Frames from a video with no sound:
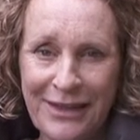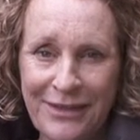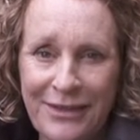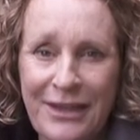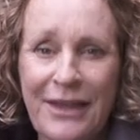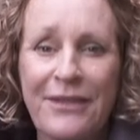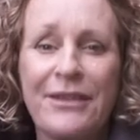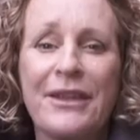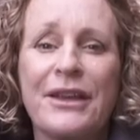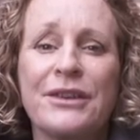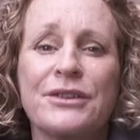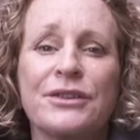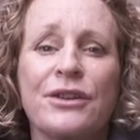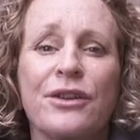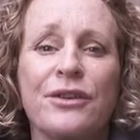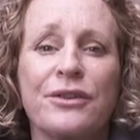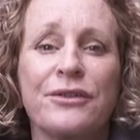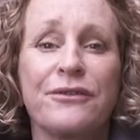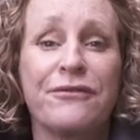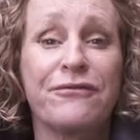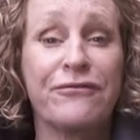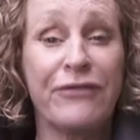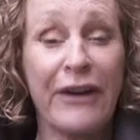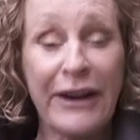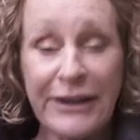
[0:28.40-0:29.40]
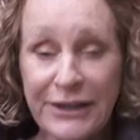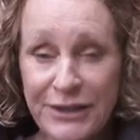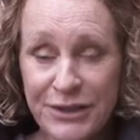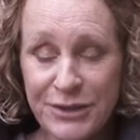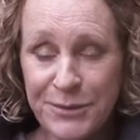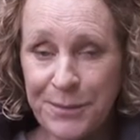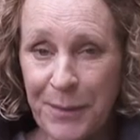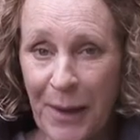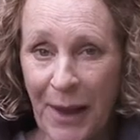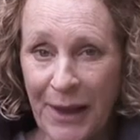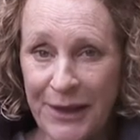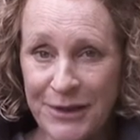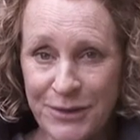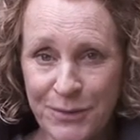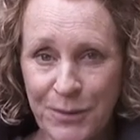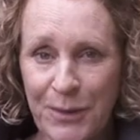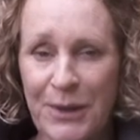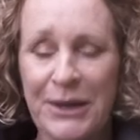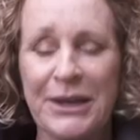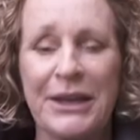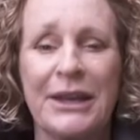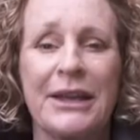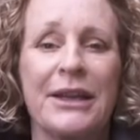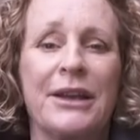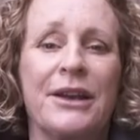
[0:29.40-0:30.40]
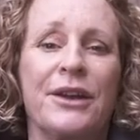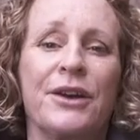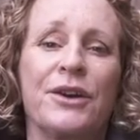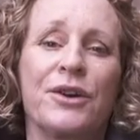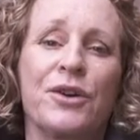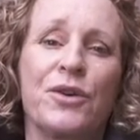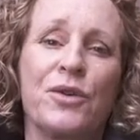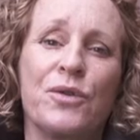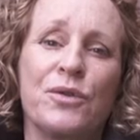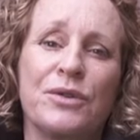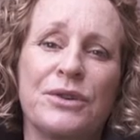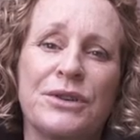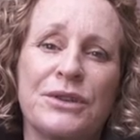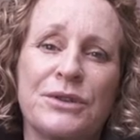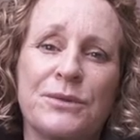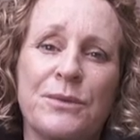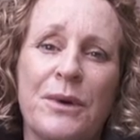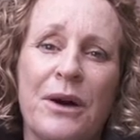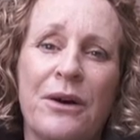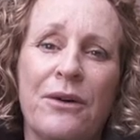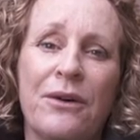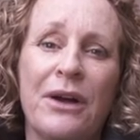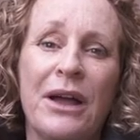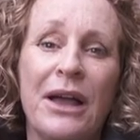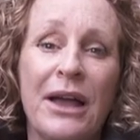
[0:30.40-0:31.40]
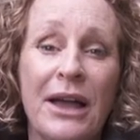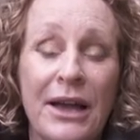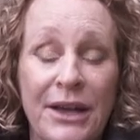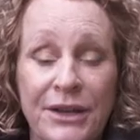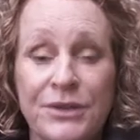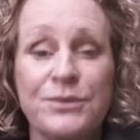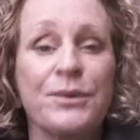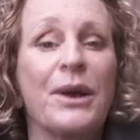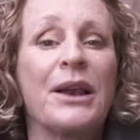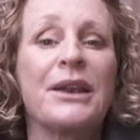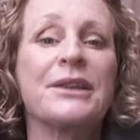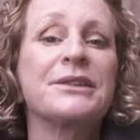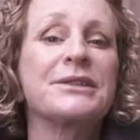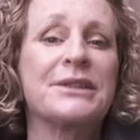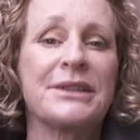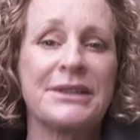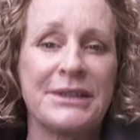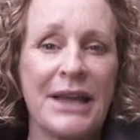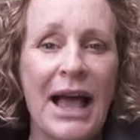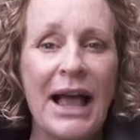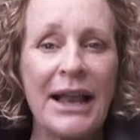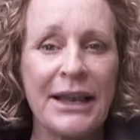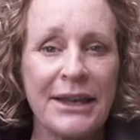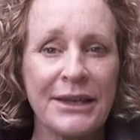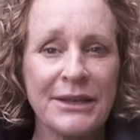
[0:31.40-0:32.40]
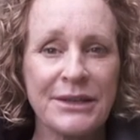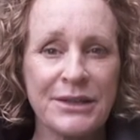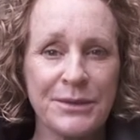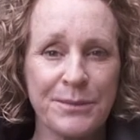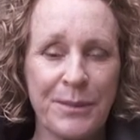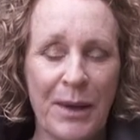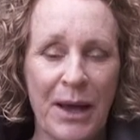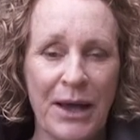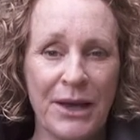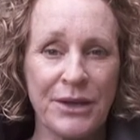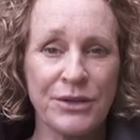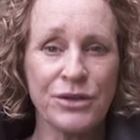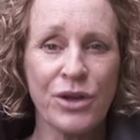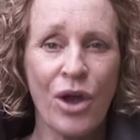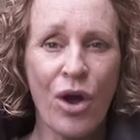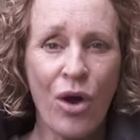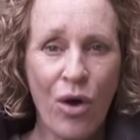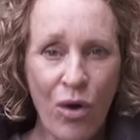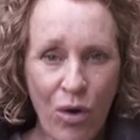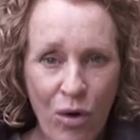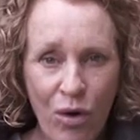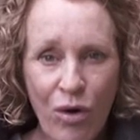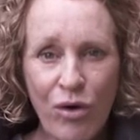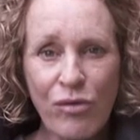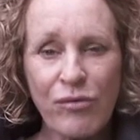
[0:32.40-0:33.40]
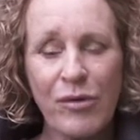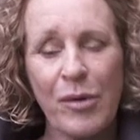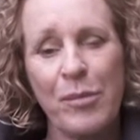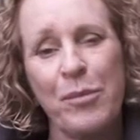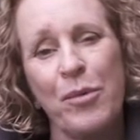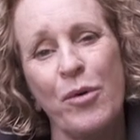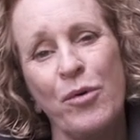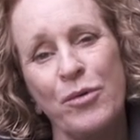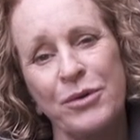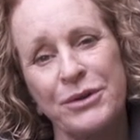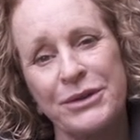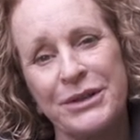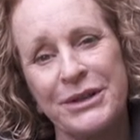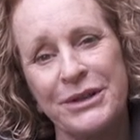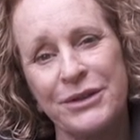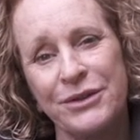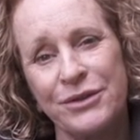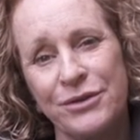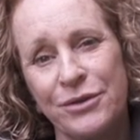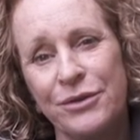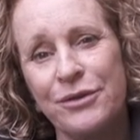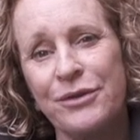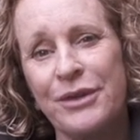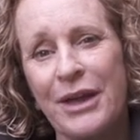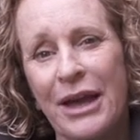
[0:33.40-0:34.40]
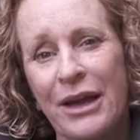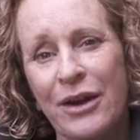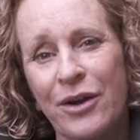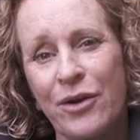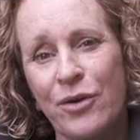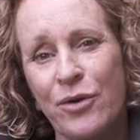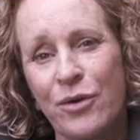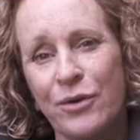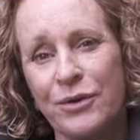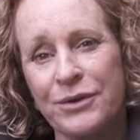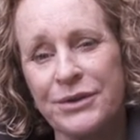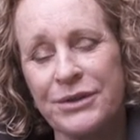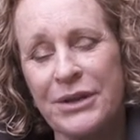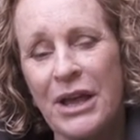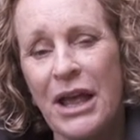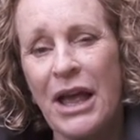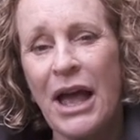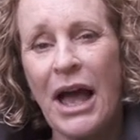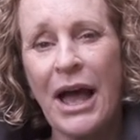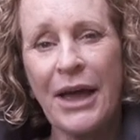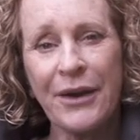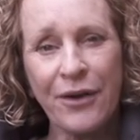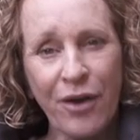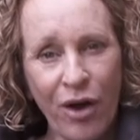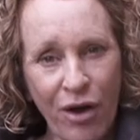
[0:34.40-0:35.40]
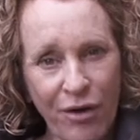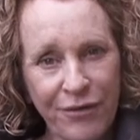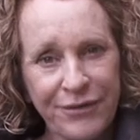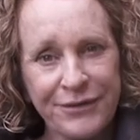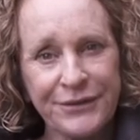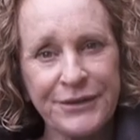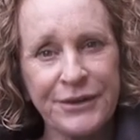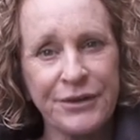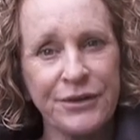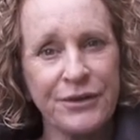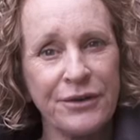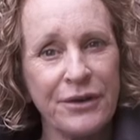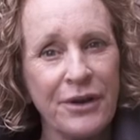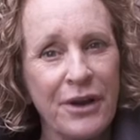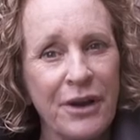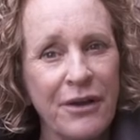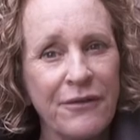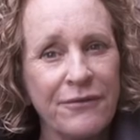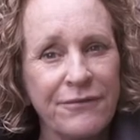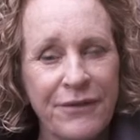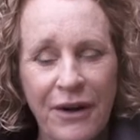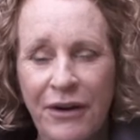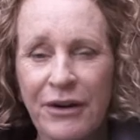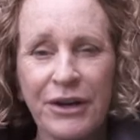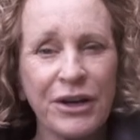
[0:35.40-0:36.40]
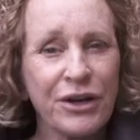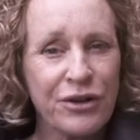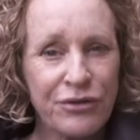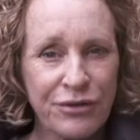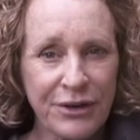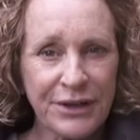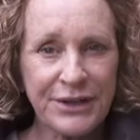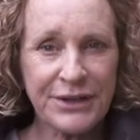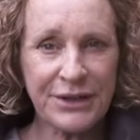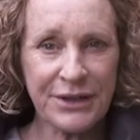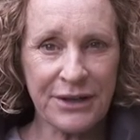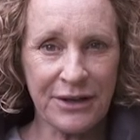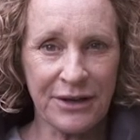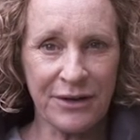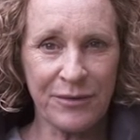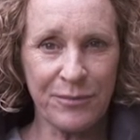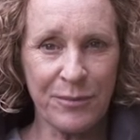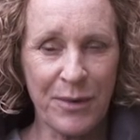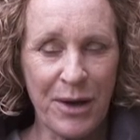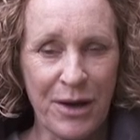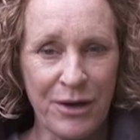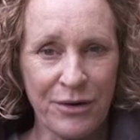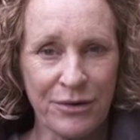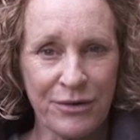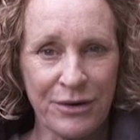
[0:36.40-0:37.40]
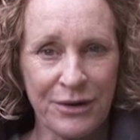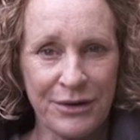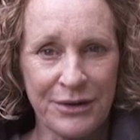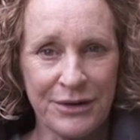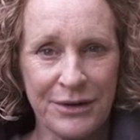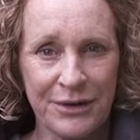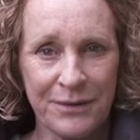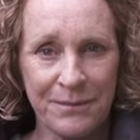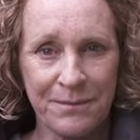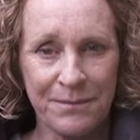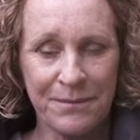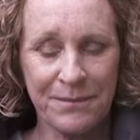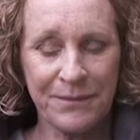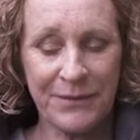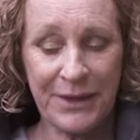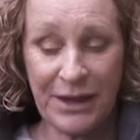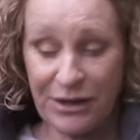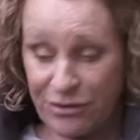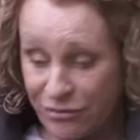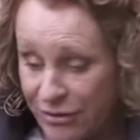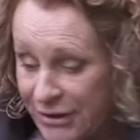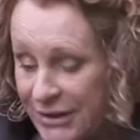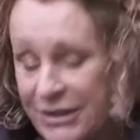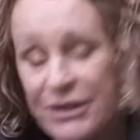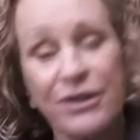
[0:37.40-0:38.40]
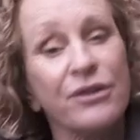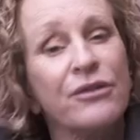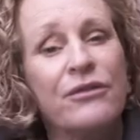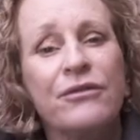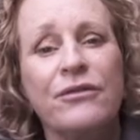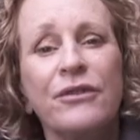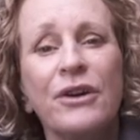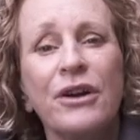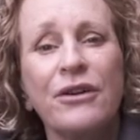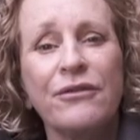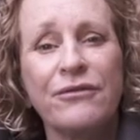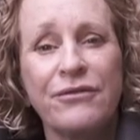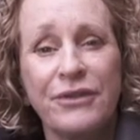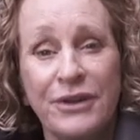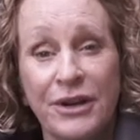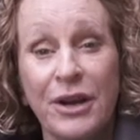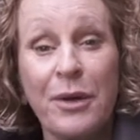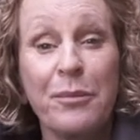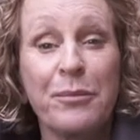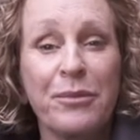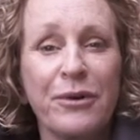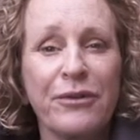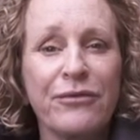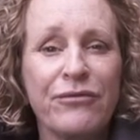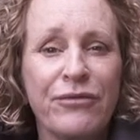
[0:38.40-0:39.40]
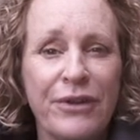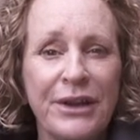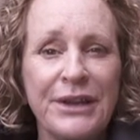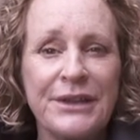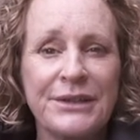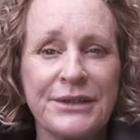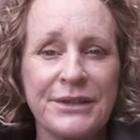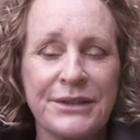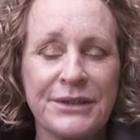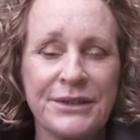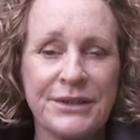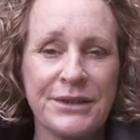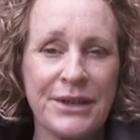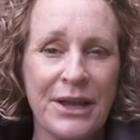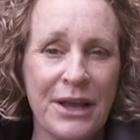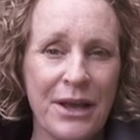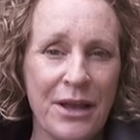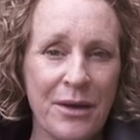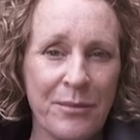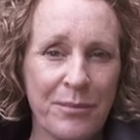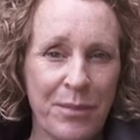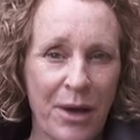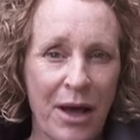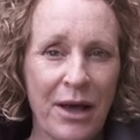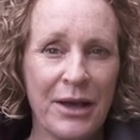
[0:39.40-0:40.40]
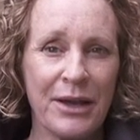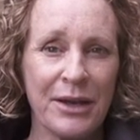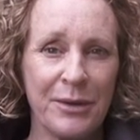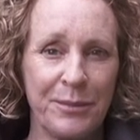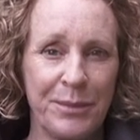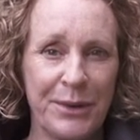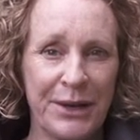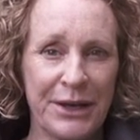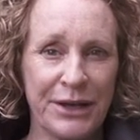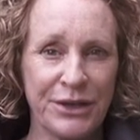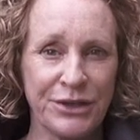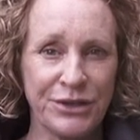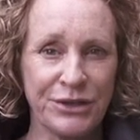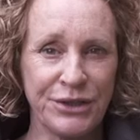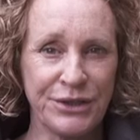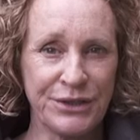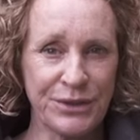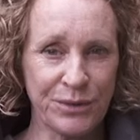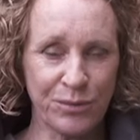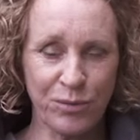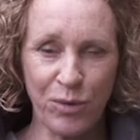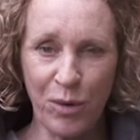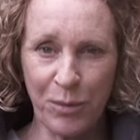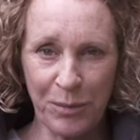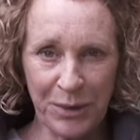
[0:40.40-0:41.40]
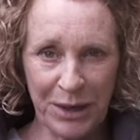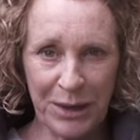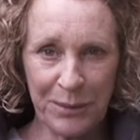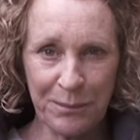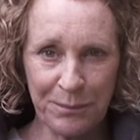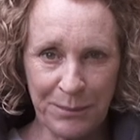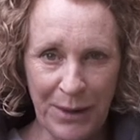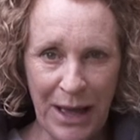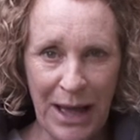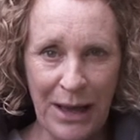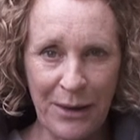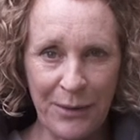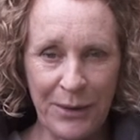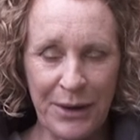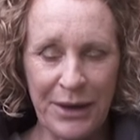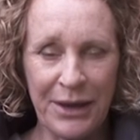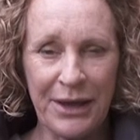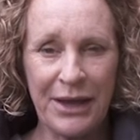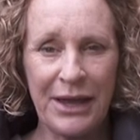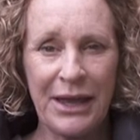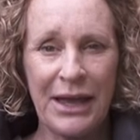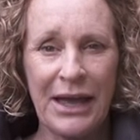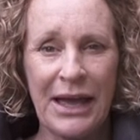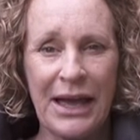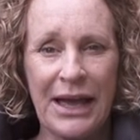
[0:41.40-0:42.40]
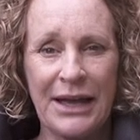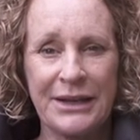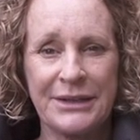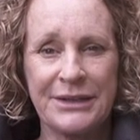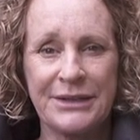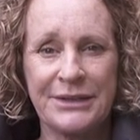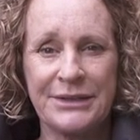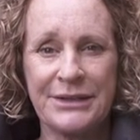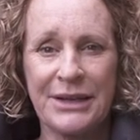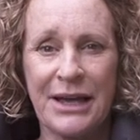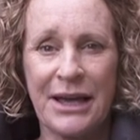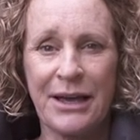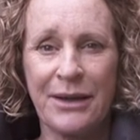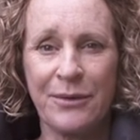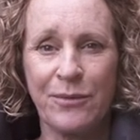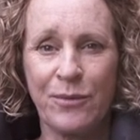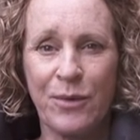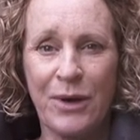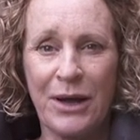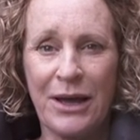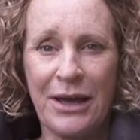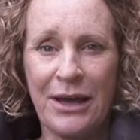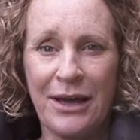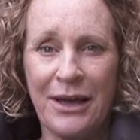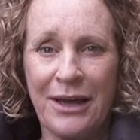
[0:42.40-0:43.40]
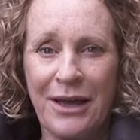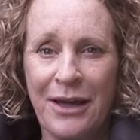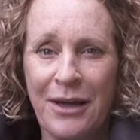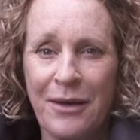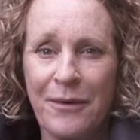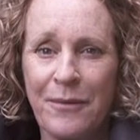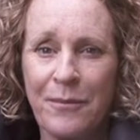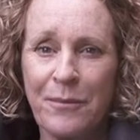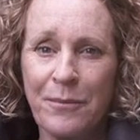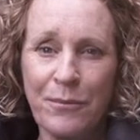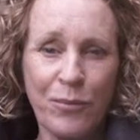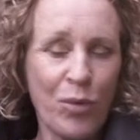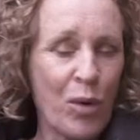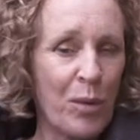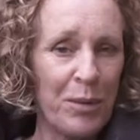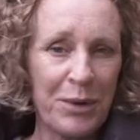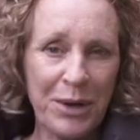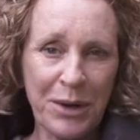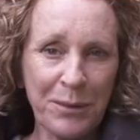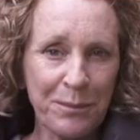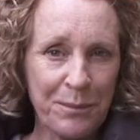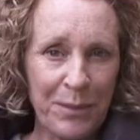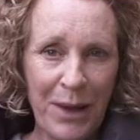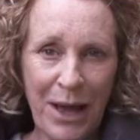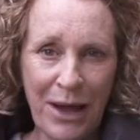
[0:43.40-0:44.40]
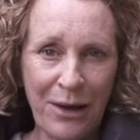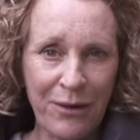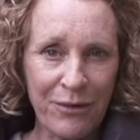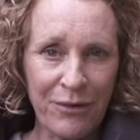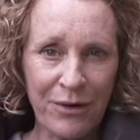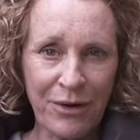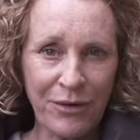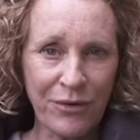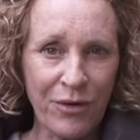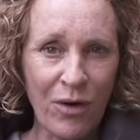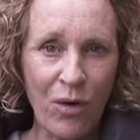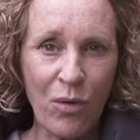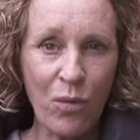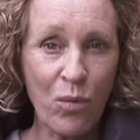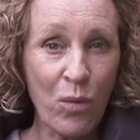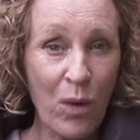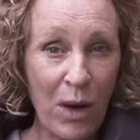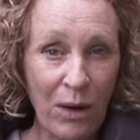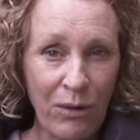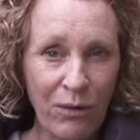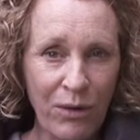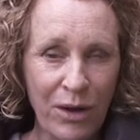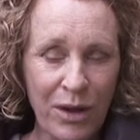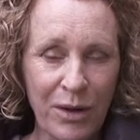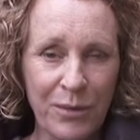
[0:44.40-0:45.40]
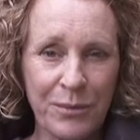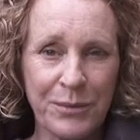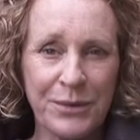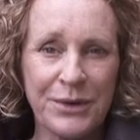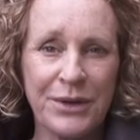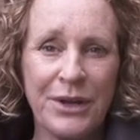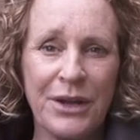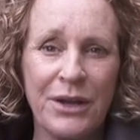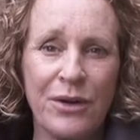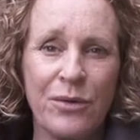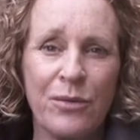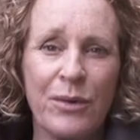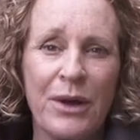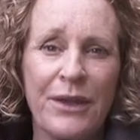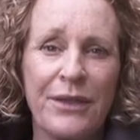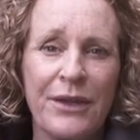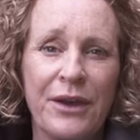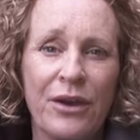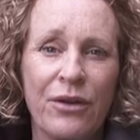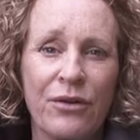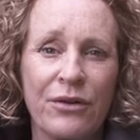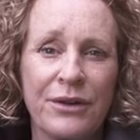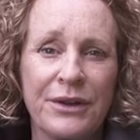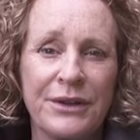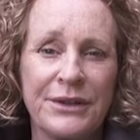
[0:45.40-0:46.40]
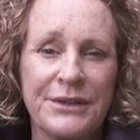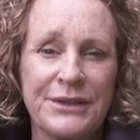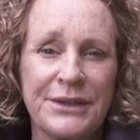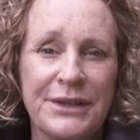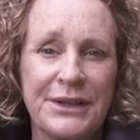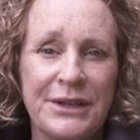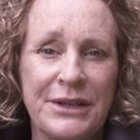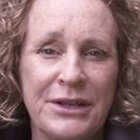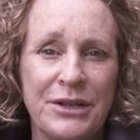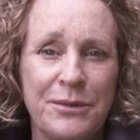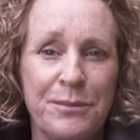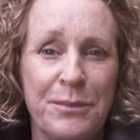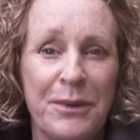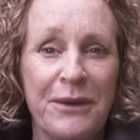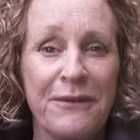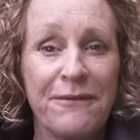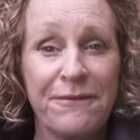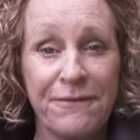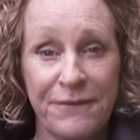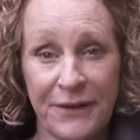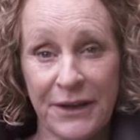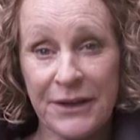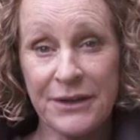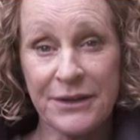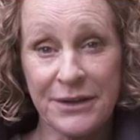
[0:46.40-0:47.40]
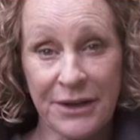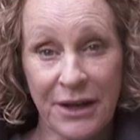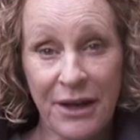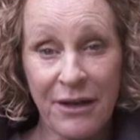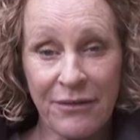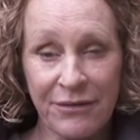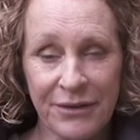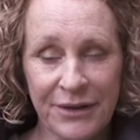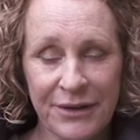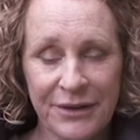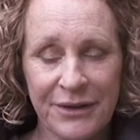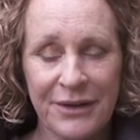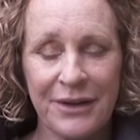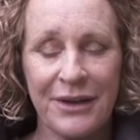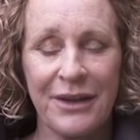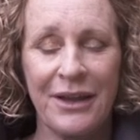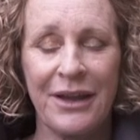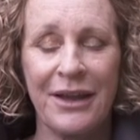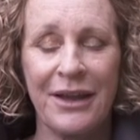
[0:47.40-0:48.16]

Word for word: Then there's a lot of French spies working in her court as well, as well as Italian spies, all reporting to their courts and often very critical of Margaret. They're critical for a number of reasons, partly because she's a woman in power at a time where women in power are not welcomed, where they're not considered to be fit to govern